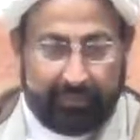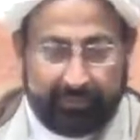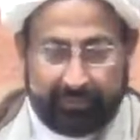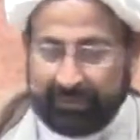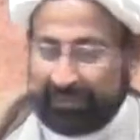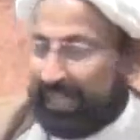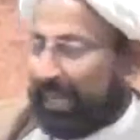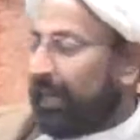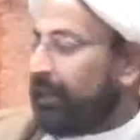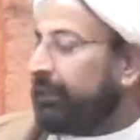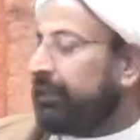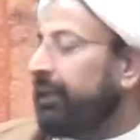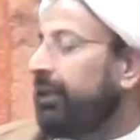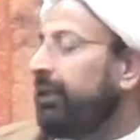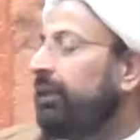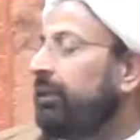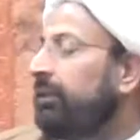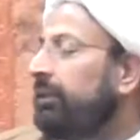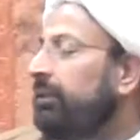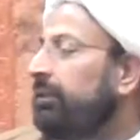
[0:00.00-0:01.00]

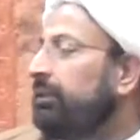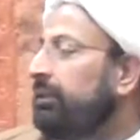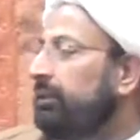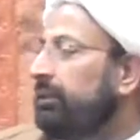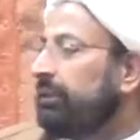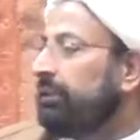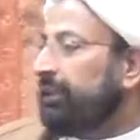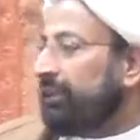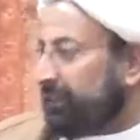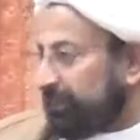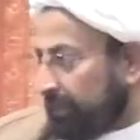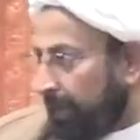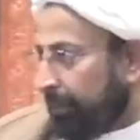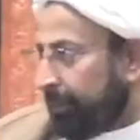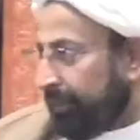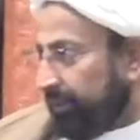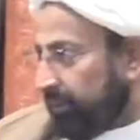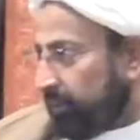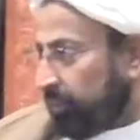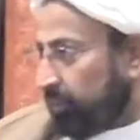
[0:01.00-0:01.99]
selecting this
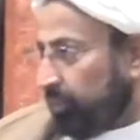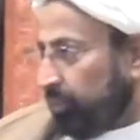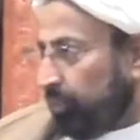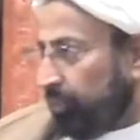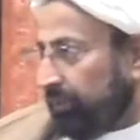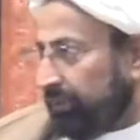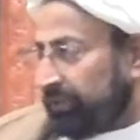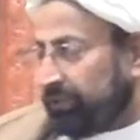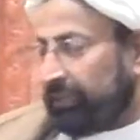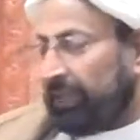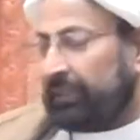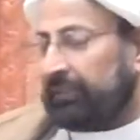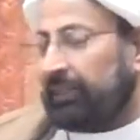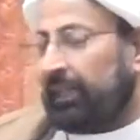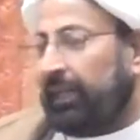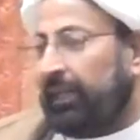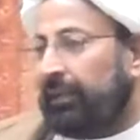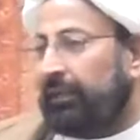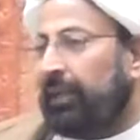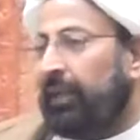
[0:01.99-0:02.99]
topic to
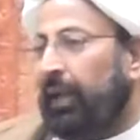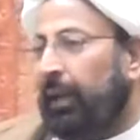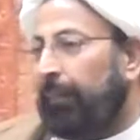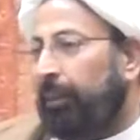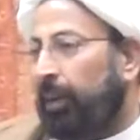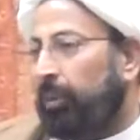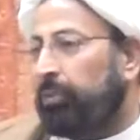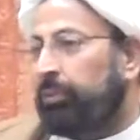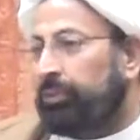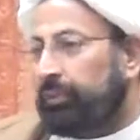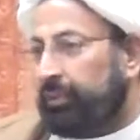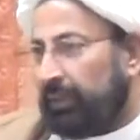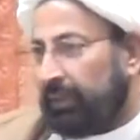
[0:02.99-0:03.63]
discuss a little about